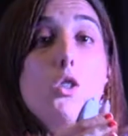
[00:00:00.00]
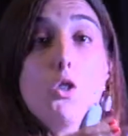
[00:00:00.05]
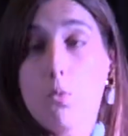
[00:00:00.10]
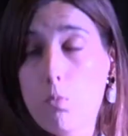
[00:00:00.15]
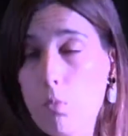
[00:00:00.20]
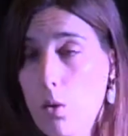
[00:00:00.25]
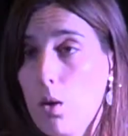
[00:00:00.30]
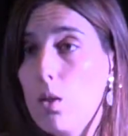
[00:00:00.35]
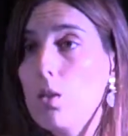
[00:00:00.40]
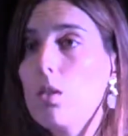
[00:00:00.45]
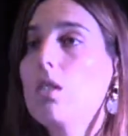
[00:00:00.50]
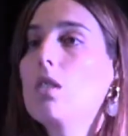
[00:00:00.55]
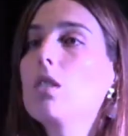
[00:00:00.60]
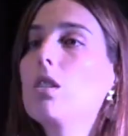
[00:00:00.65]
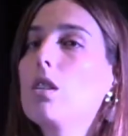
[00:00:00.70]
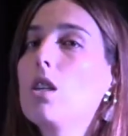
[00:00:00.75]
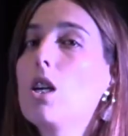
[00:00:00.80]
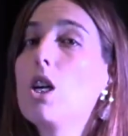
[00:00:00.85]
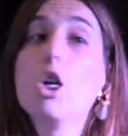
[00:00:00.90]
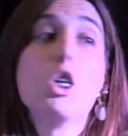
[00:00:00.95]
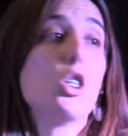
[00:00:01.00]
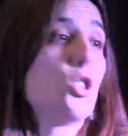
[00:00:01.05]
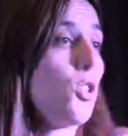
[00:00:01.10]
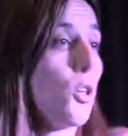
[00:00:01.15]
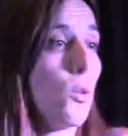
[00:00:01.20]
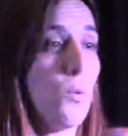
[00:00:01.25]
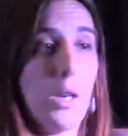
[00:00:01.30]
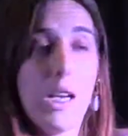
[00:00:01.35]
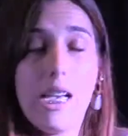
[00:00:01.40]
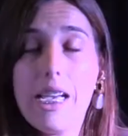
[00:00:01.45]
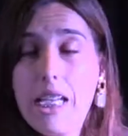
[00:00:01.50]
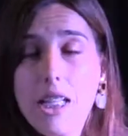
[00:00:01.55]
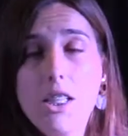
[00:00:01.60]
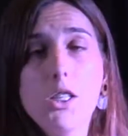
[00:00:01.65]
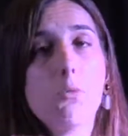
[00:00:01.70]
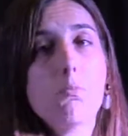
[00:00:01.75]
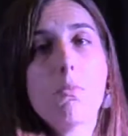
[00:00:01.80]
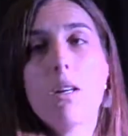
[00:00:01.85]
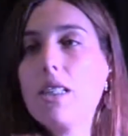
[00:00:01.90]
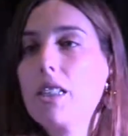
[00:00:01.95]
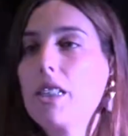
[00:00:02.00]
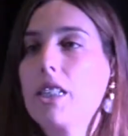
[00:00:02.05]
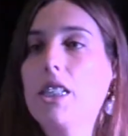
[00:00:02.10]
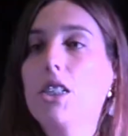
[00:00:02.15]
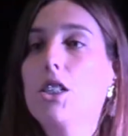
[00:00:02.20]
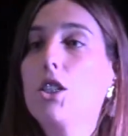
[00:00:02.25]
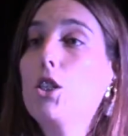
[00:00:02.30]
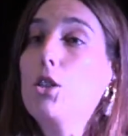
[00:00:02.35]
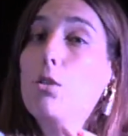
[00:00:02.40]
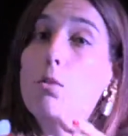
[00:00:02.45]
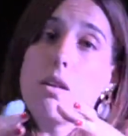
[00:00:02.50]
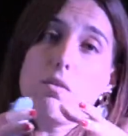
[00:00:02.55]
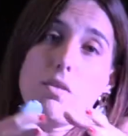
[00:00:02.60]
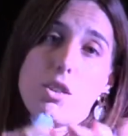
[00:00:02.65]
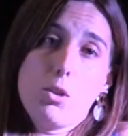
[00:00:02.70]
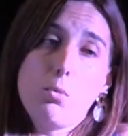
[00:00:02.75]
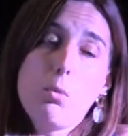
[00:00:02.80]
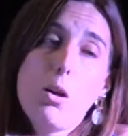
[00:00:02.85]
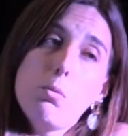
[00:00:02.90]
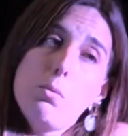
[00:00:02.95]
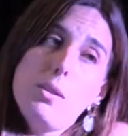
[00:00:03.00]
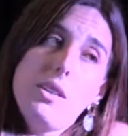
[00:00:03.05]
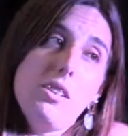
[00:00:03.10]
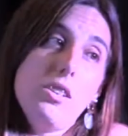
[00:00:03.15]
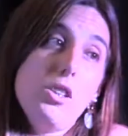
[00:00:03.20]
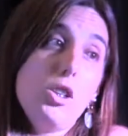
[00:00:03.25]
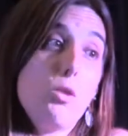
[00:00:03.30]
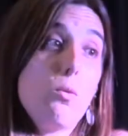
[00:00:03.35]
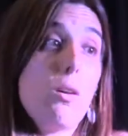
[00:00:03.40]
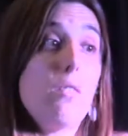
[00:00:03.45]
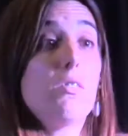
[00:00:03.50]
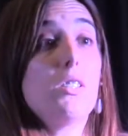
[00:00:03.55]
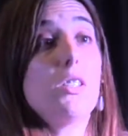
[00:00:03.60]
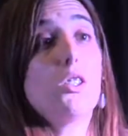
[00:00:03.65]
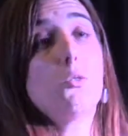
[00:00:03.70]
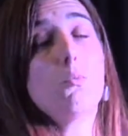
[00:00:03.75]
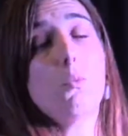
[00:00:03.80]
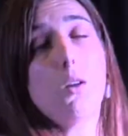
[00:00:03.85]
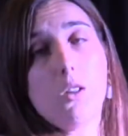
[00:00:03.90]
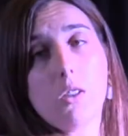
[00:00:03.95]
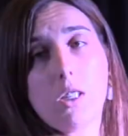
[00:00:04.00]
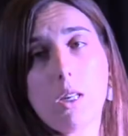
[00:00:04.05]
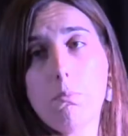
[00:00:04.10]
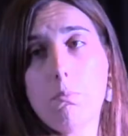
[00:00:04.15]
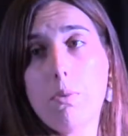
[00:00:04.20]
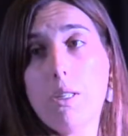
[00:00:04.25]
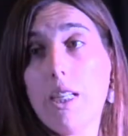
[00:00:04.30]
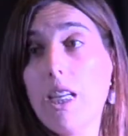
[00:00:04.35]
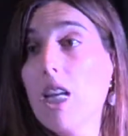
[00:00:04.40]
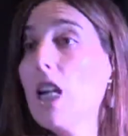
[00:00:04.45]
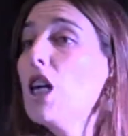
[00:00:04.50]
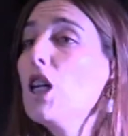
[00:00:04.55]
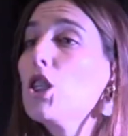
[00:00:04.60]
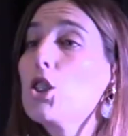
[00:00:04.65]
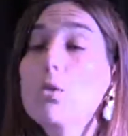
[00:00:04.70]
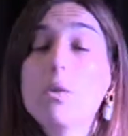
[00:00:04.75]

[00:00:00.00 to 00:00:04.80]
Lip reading: small. So in the market, you have a small business, you have a small company,